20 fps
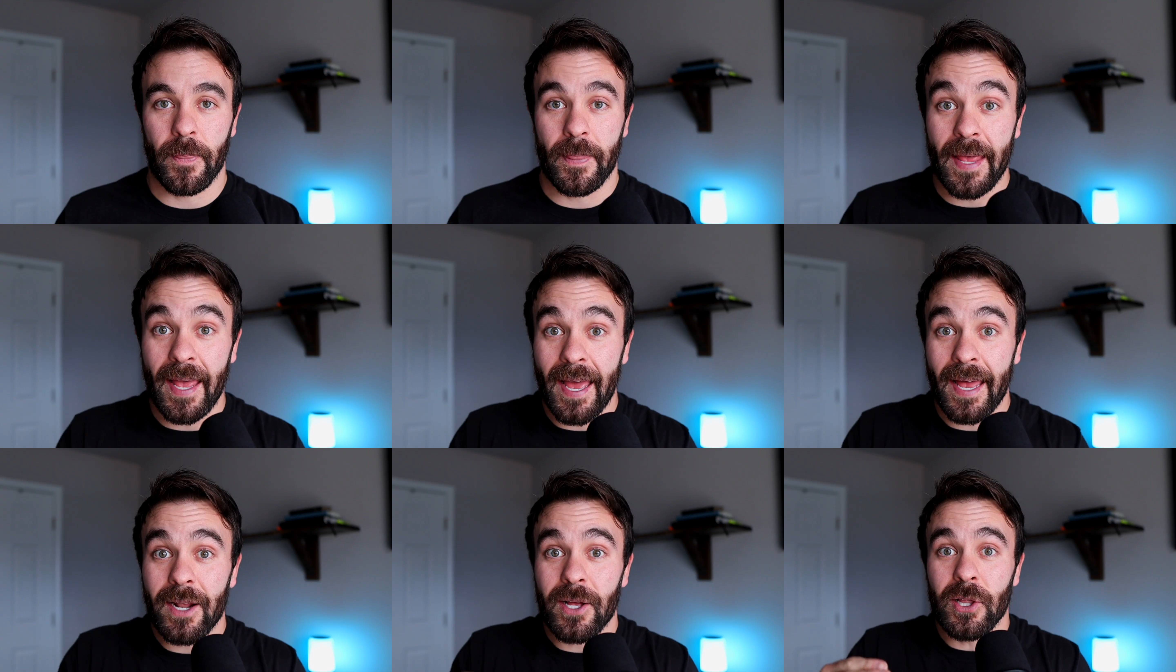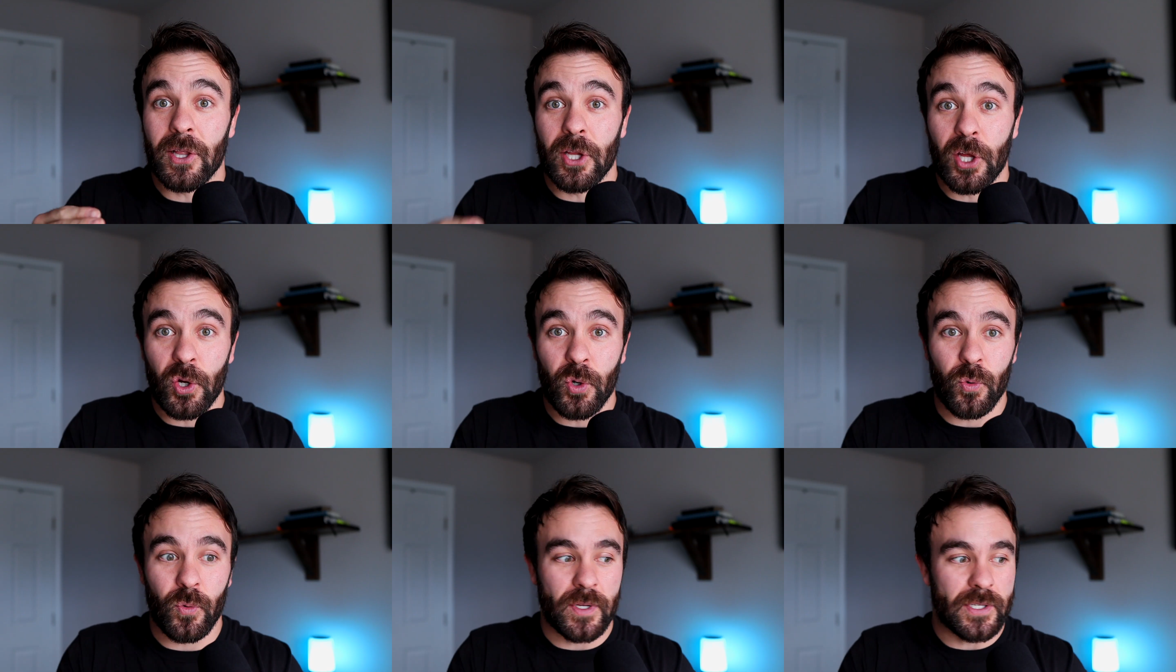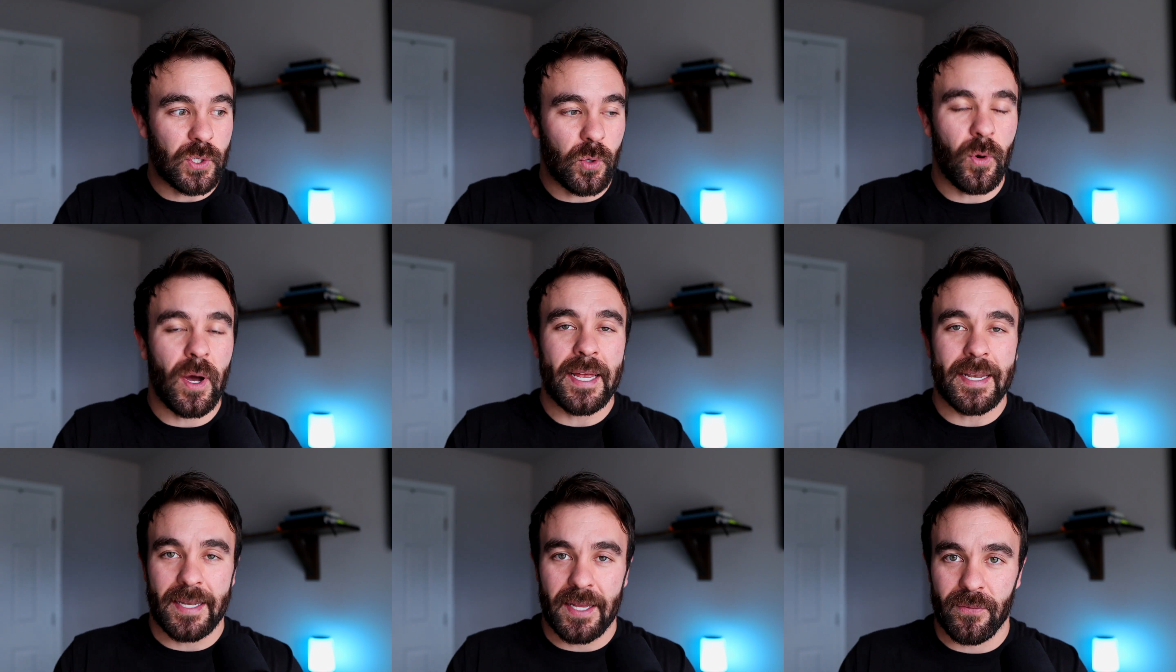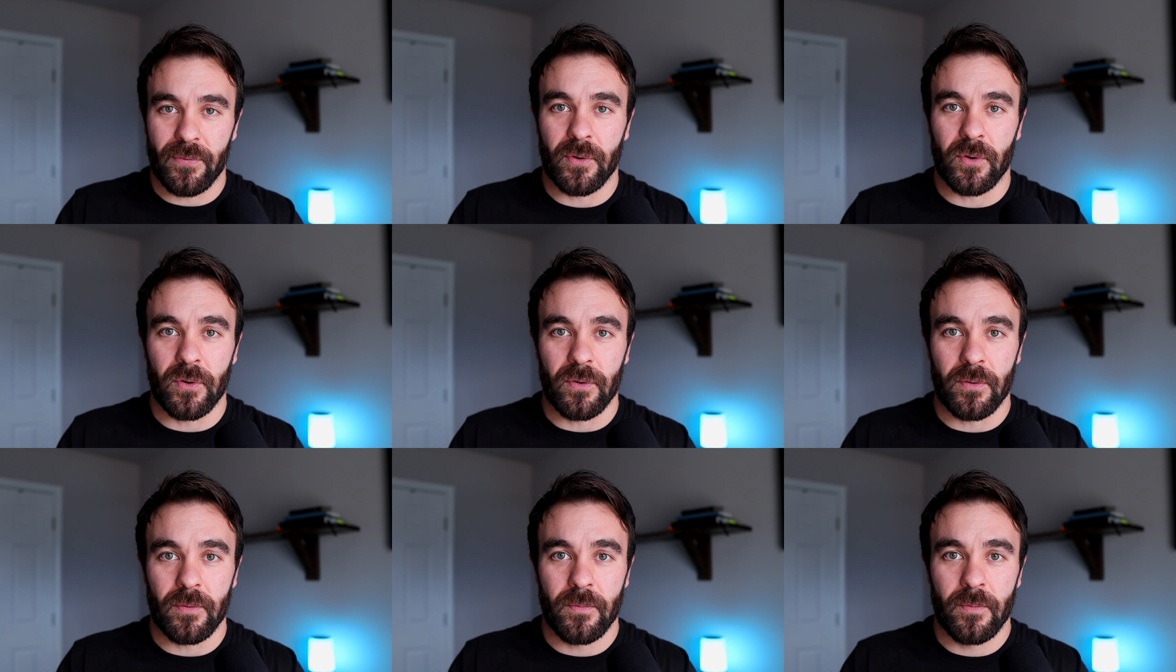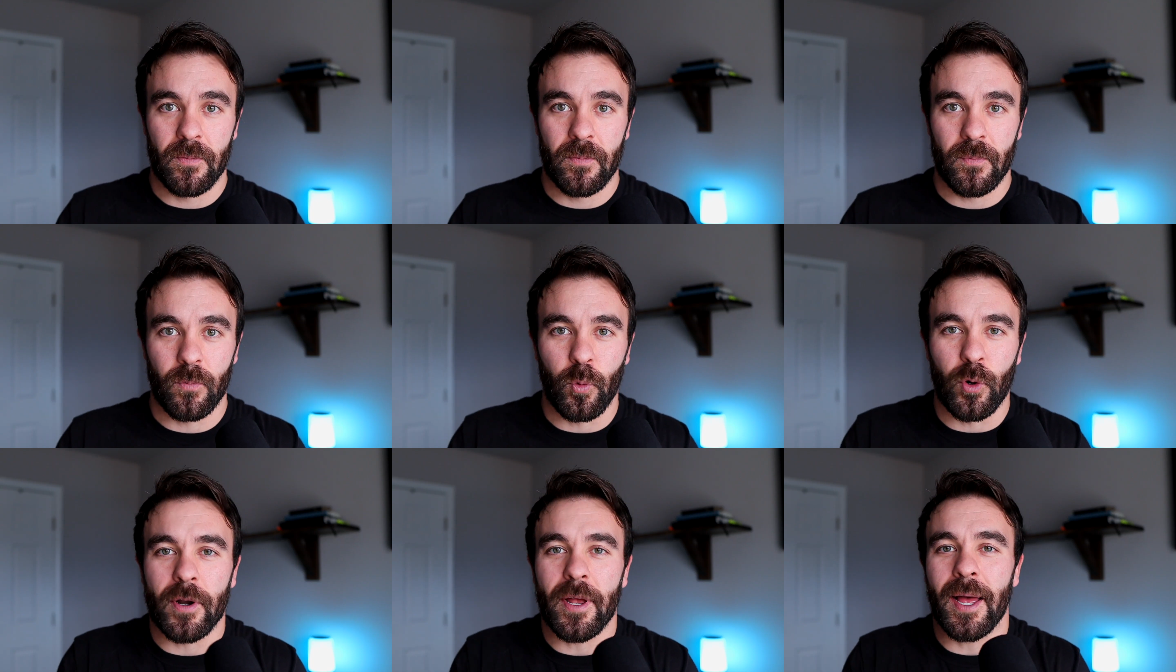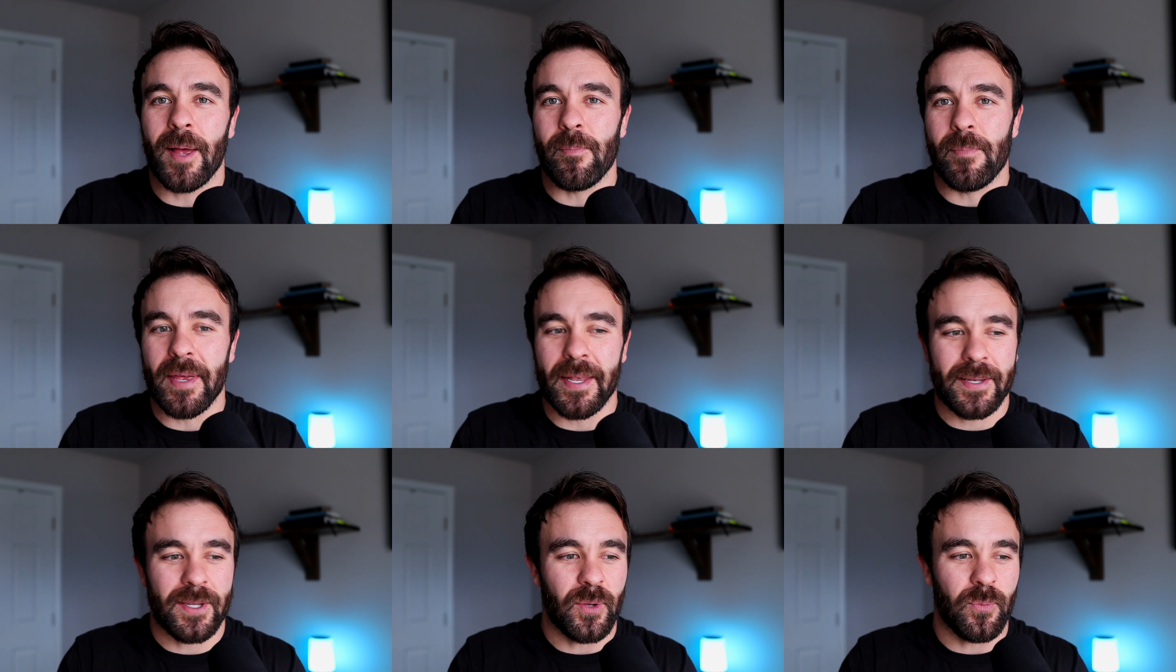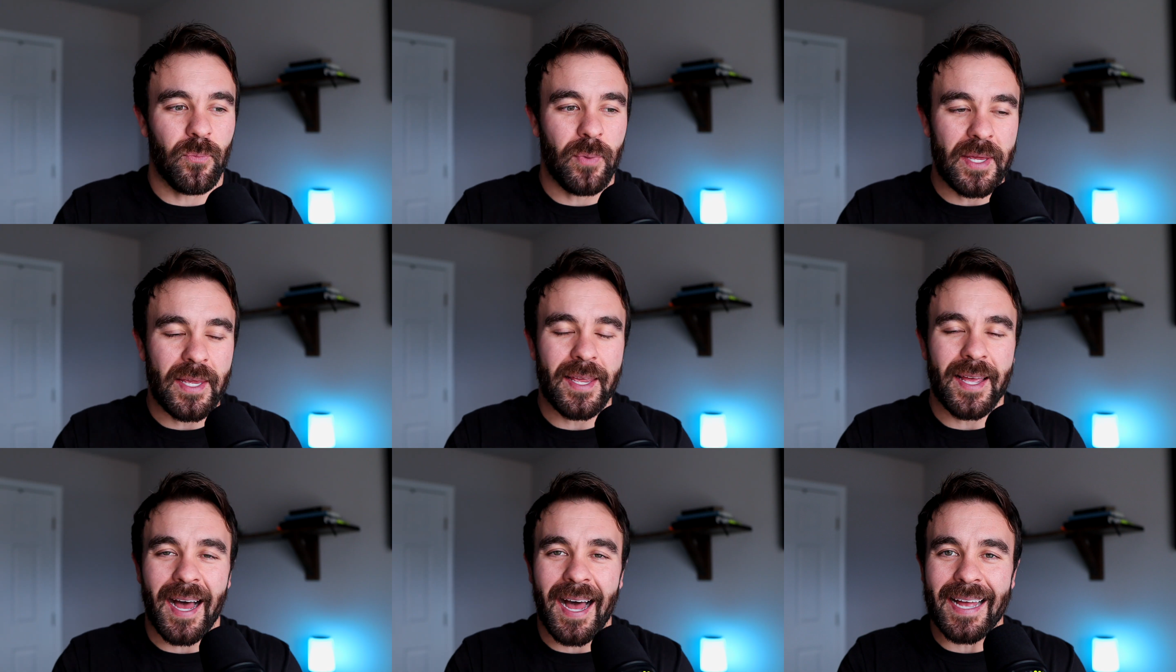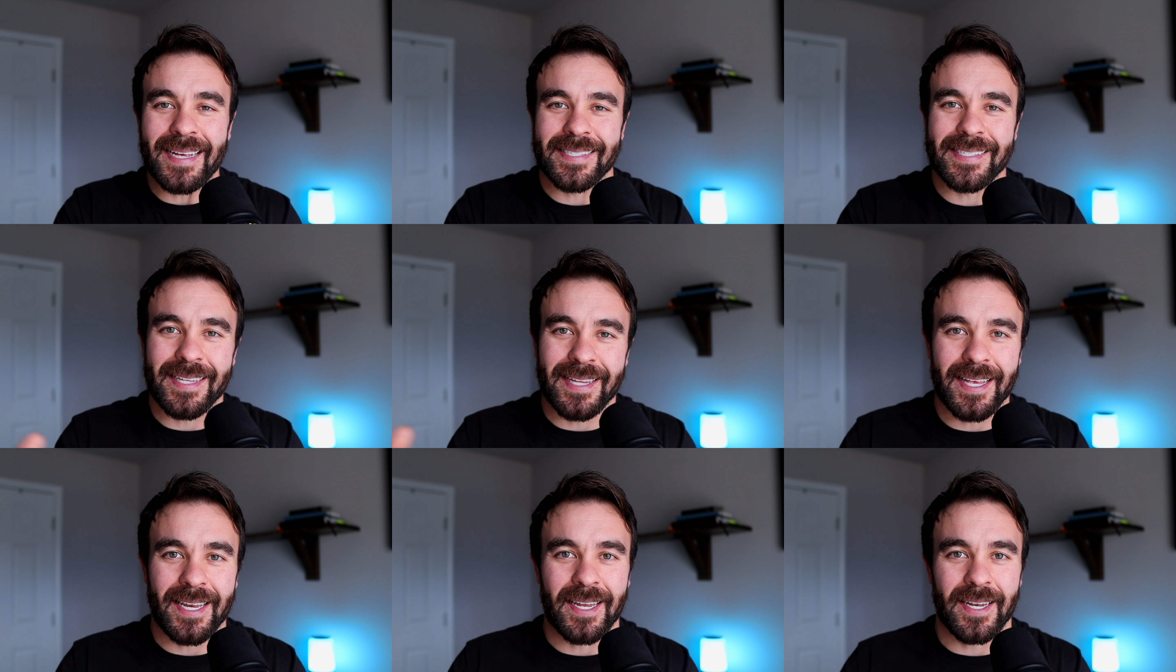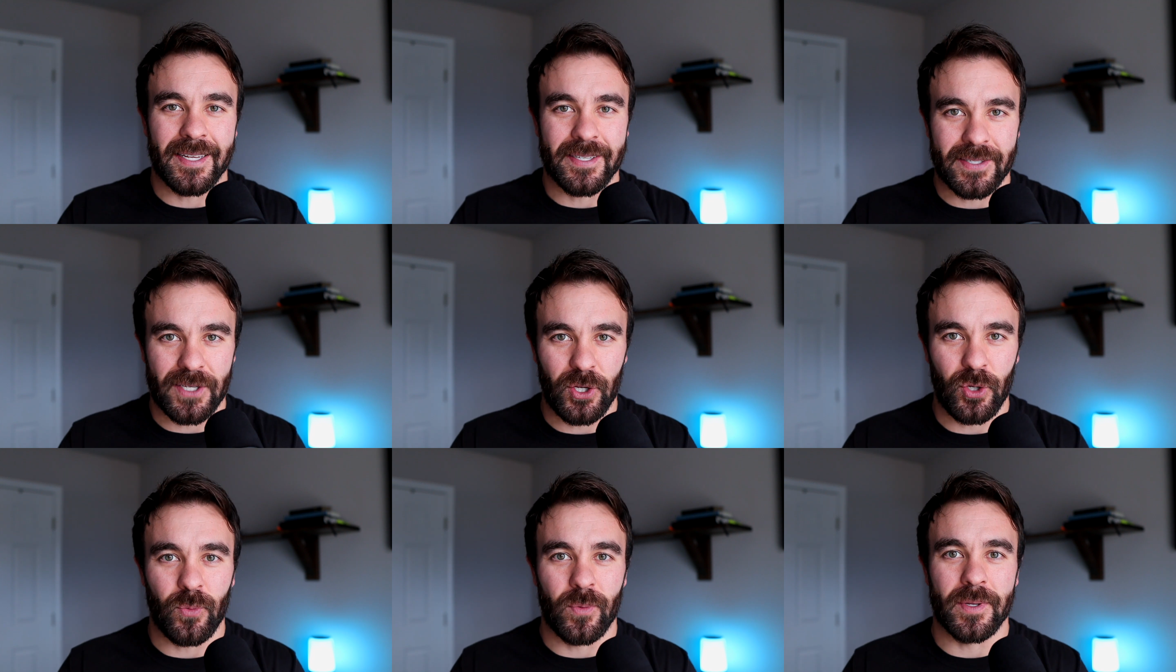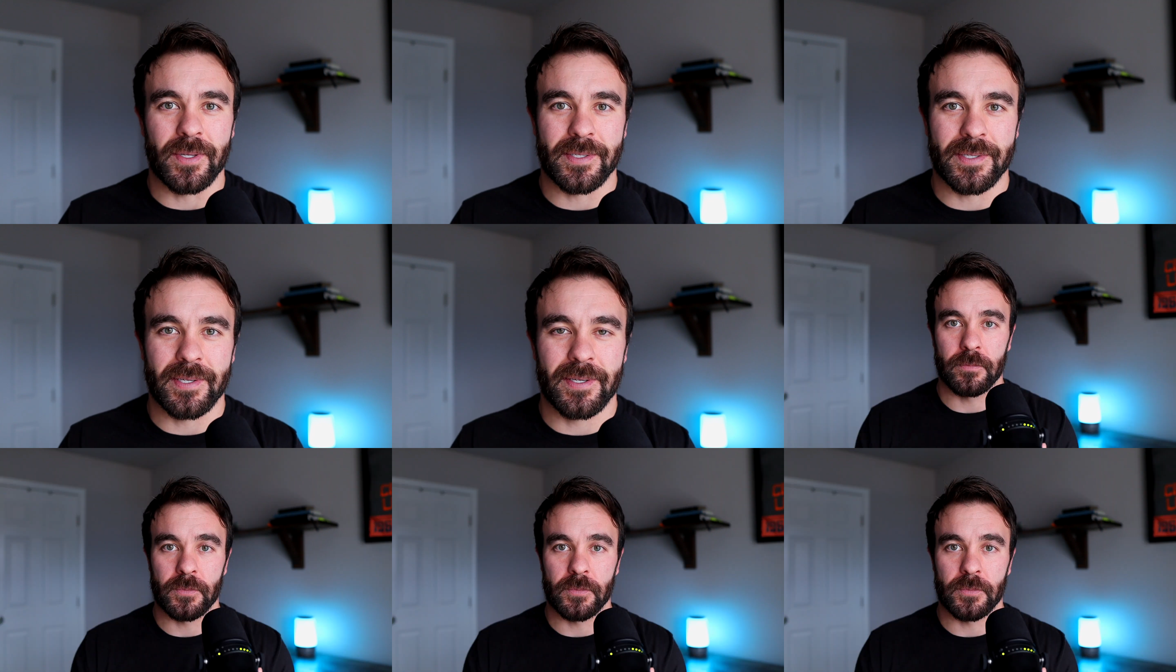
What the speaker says: That alone is quite difficult. We're not meant to be isolated as humans.